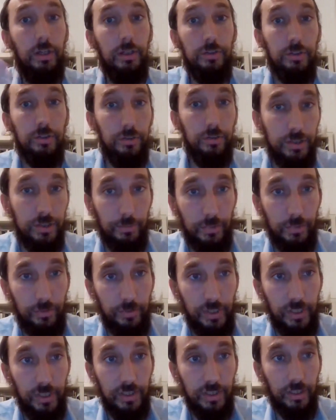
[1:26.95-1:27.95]
should also be
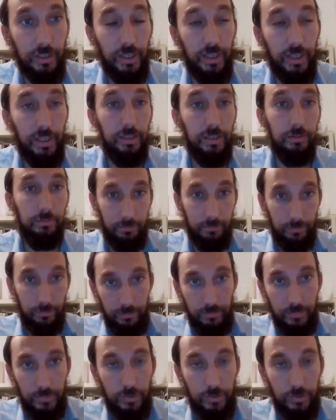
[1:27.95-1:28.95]
reading a
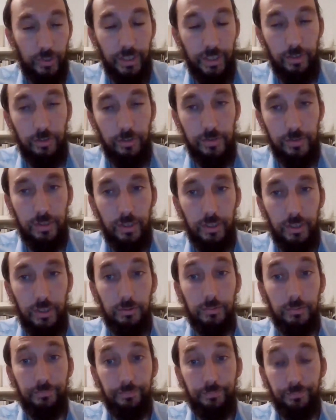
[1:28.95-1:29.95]
triennial
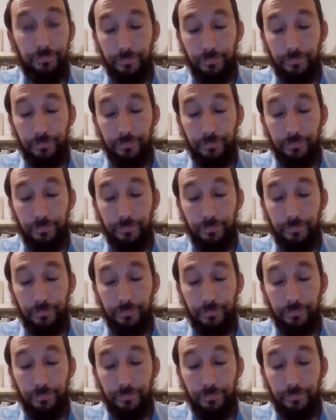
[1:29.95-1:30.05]
cycle.